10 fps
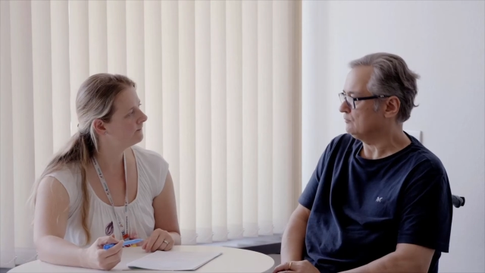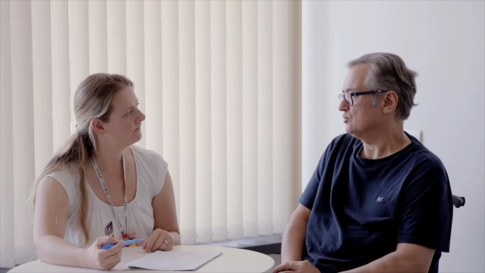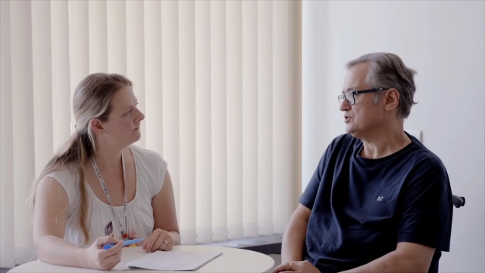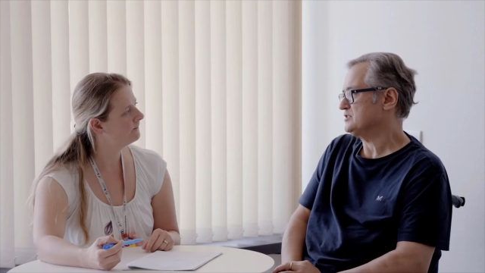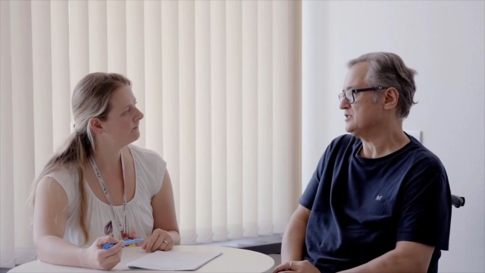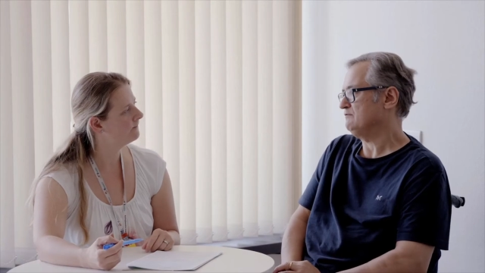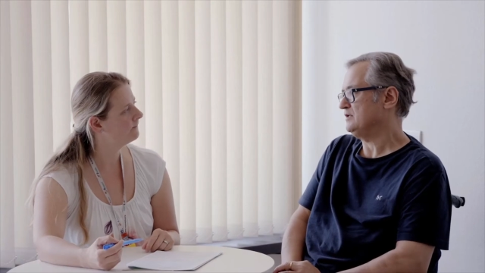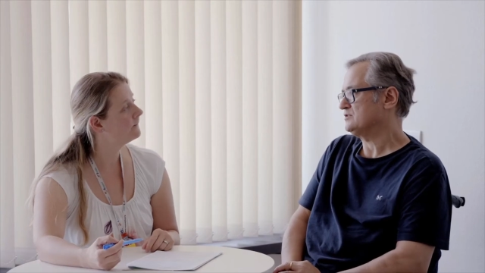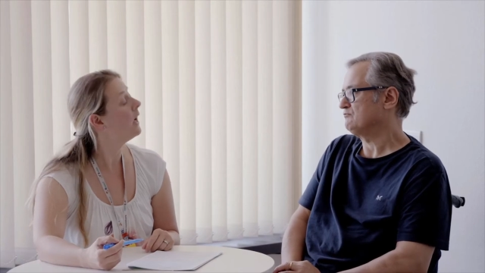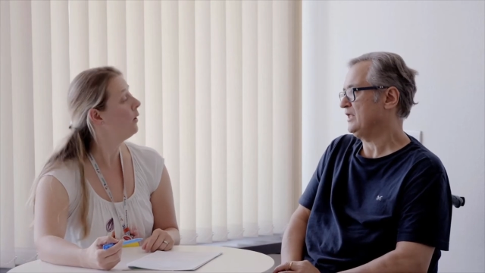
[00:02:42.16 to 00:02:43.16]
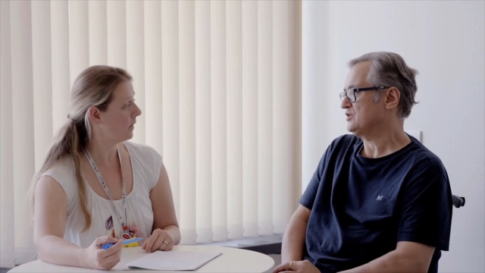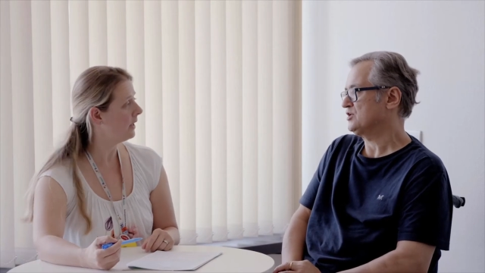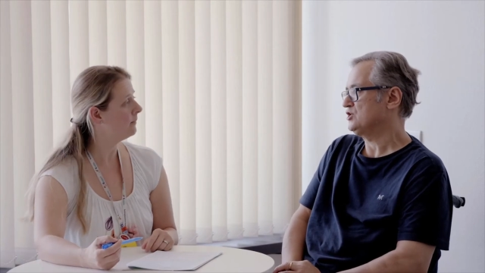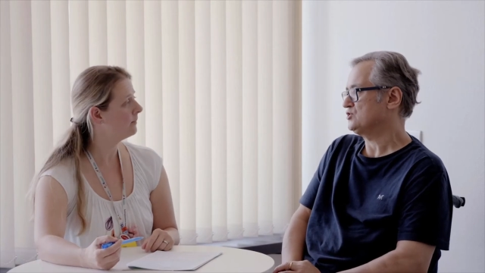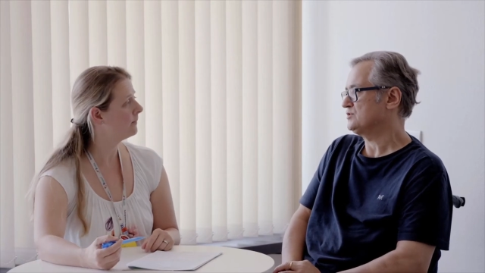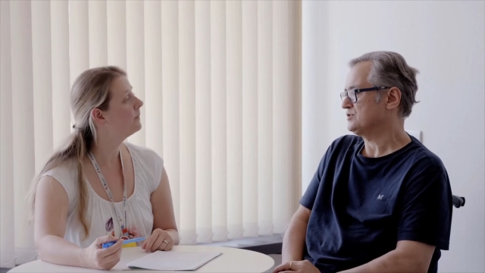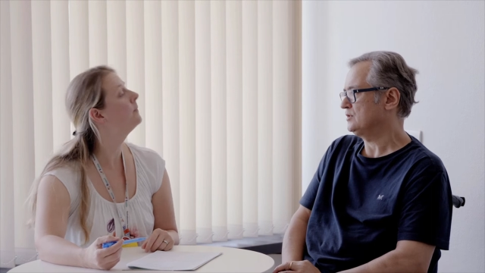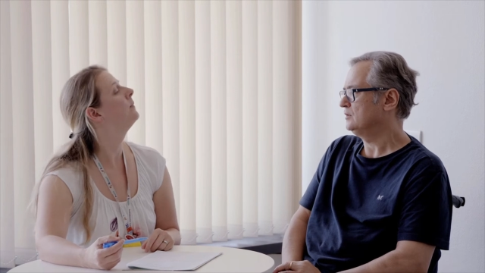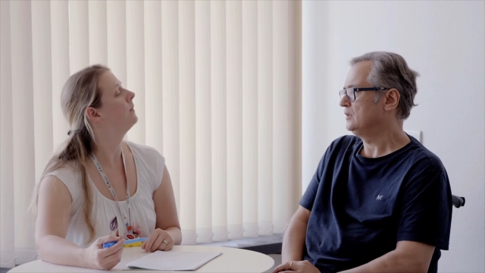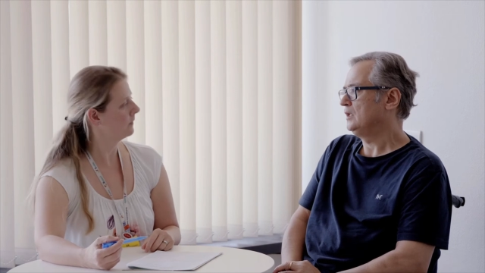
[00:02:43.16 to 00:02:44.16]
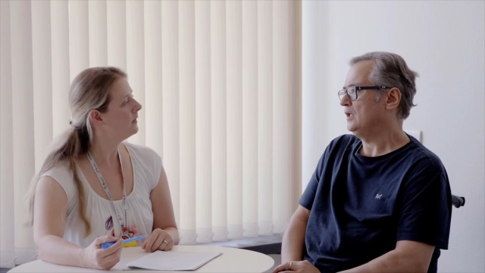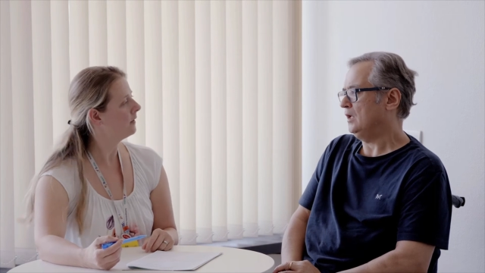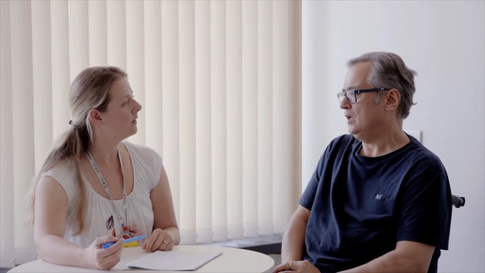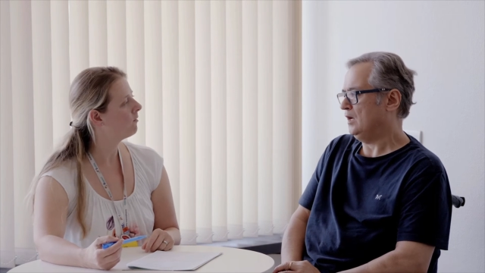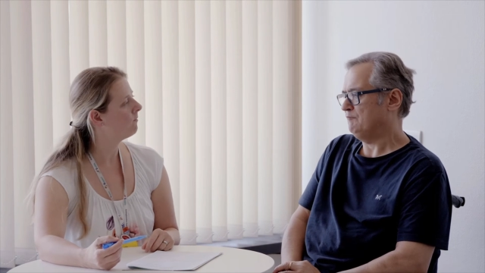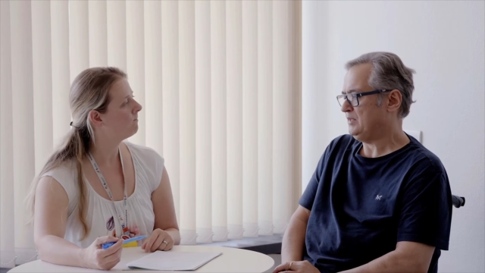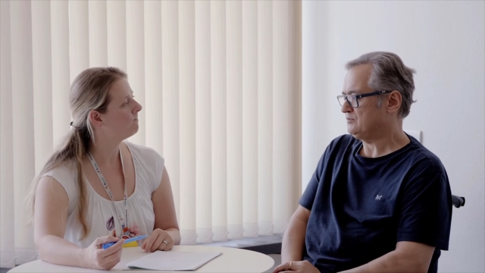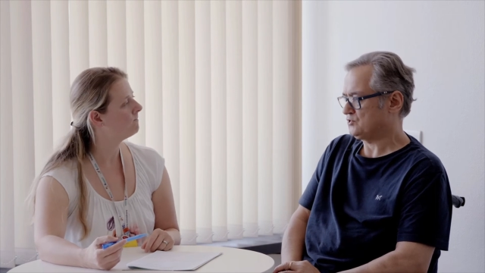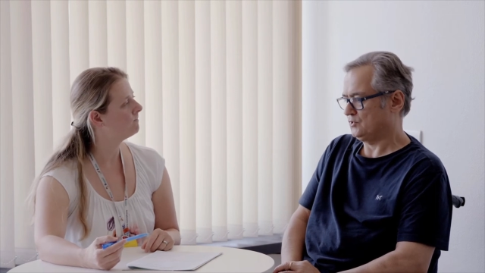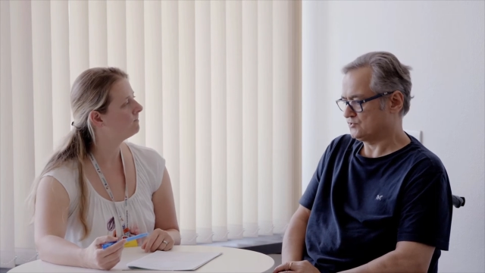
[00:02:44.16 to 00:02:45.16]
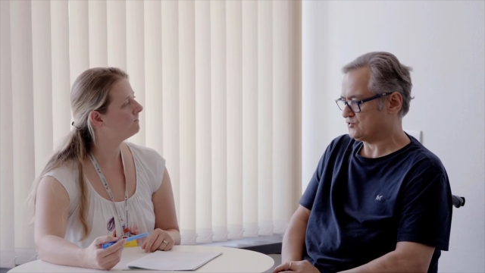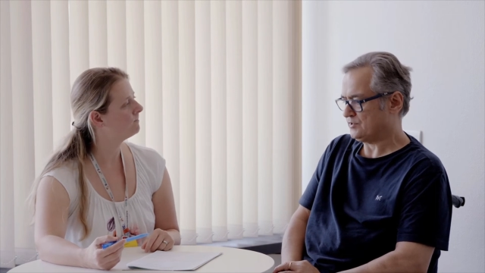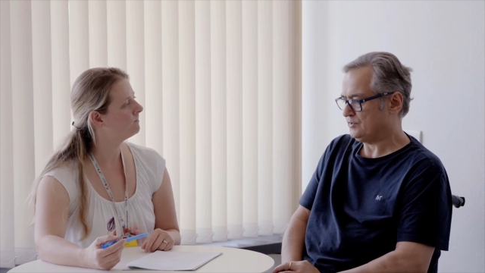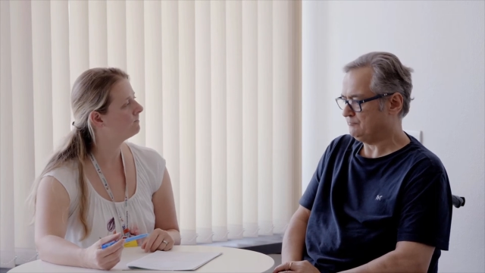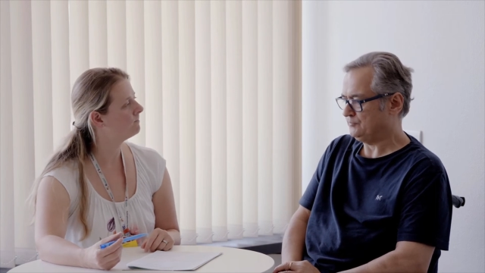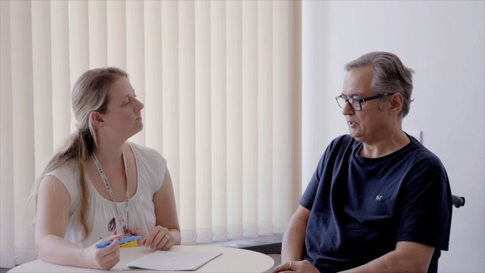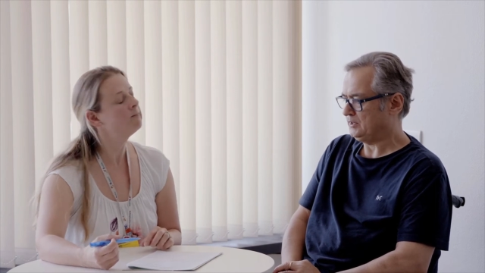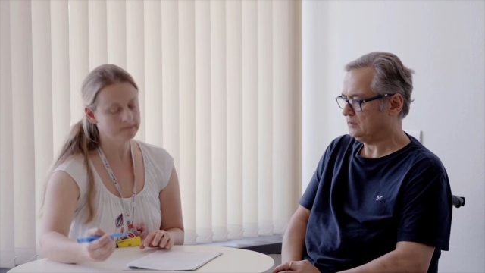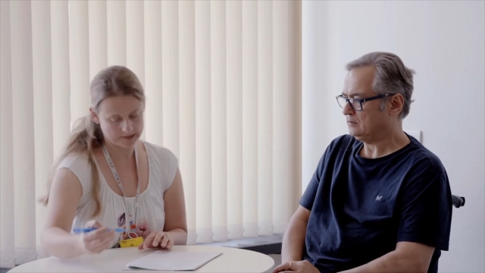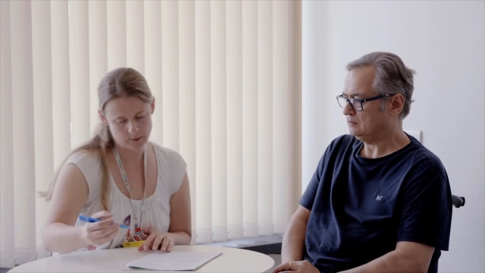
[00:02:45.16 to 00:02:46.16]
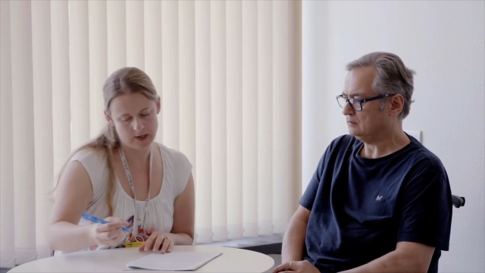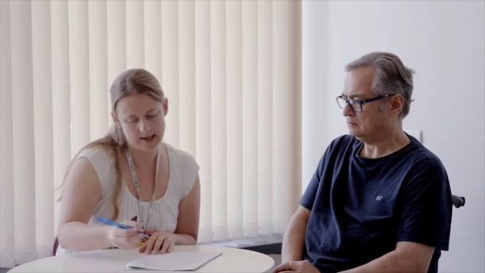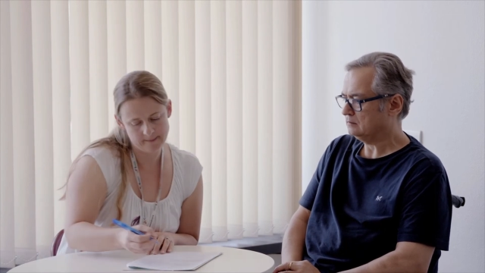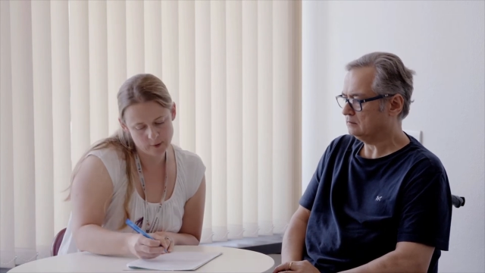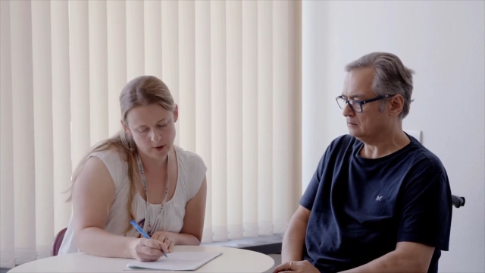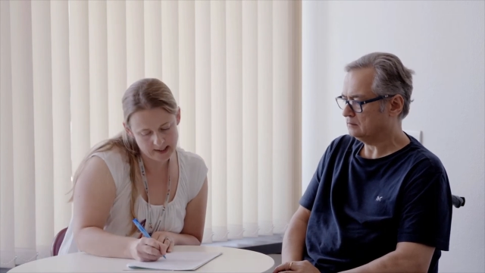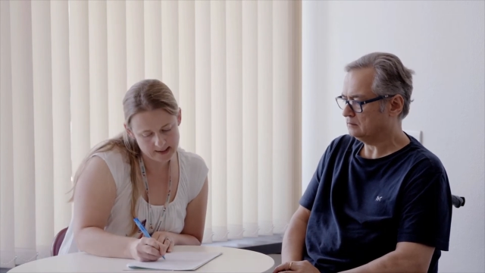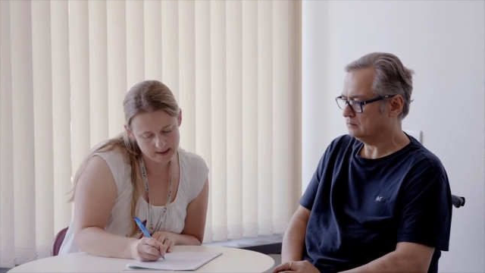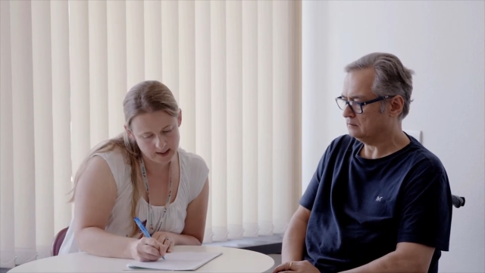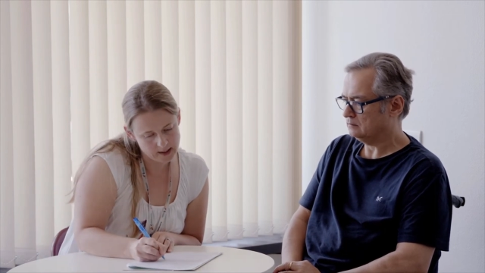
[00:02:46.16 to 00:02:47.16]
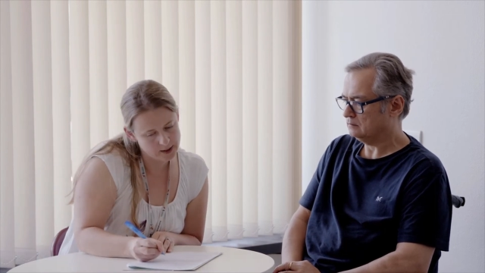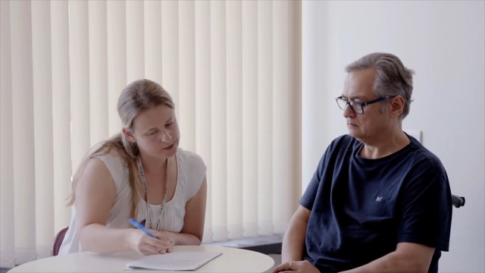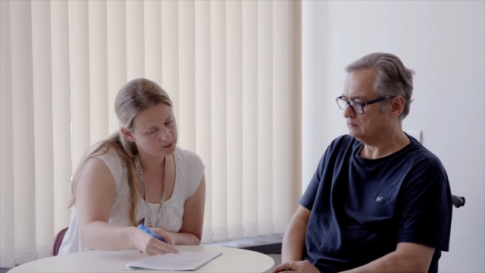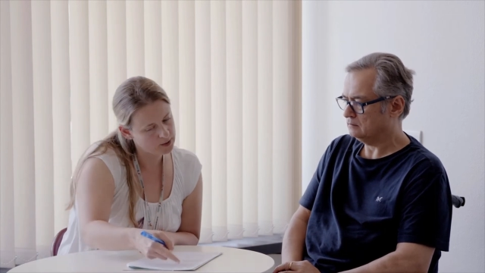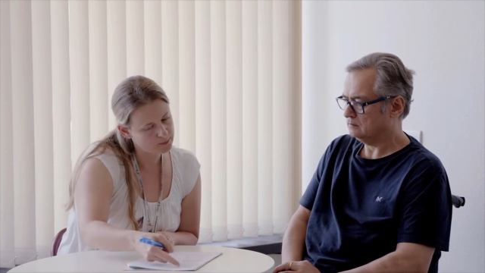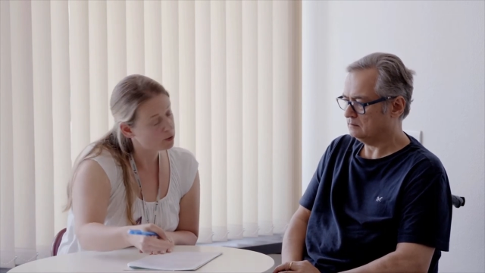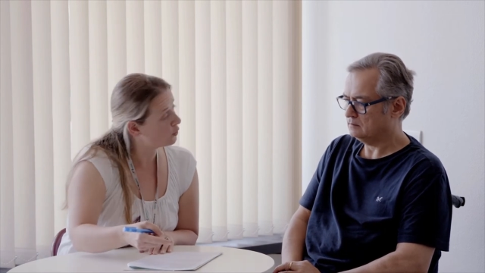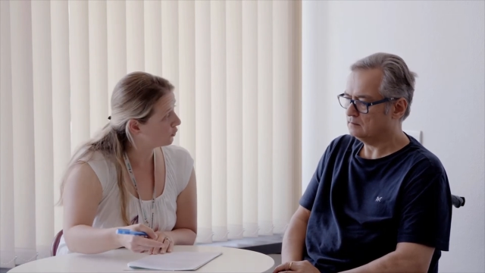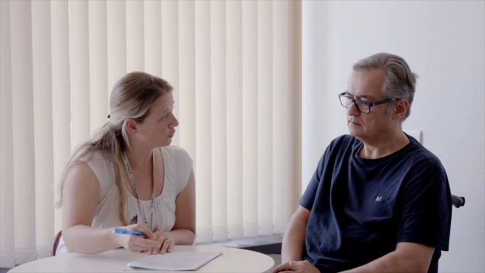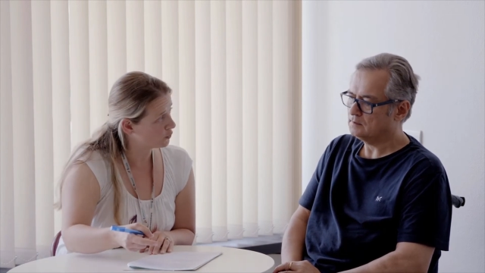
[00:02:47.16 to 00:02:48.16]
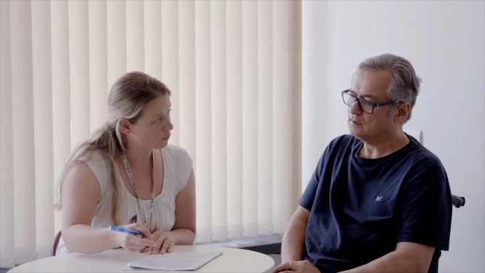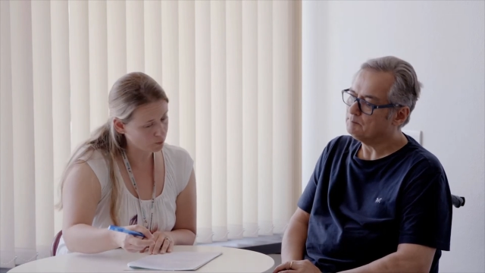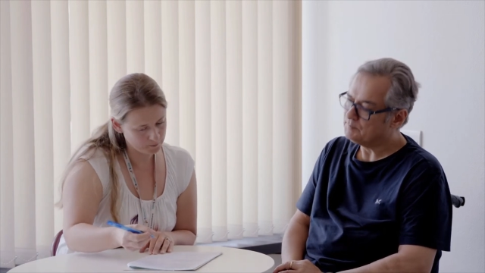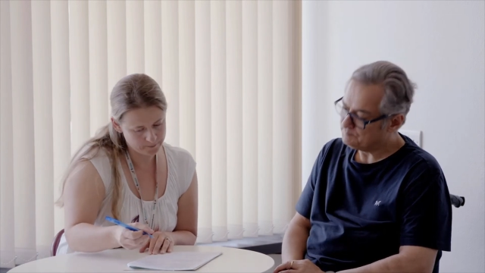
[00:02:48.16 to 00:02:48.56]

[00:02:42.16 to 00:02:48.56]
Speaker 1: and watching TV as a relaxation, okay. so uh, I've been able to concentrate on that fully.
Speaker 2: Okay, great. Thank you. So I'm going to put not at all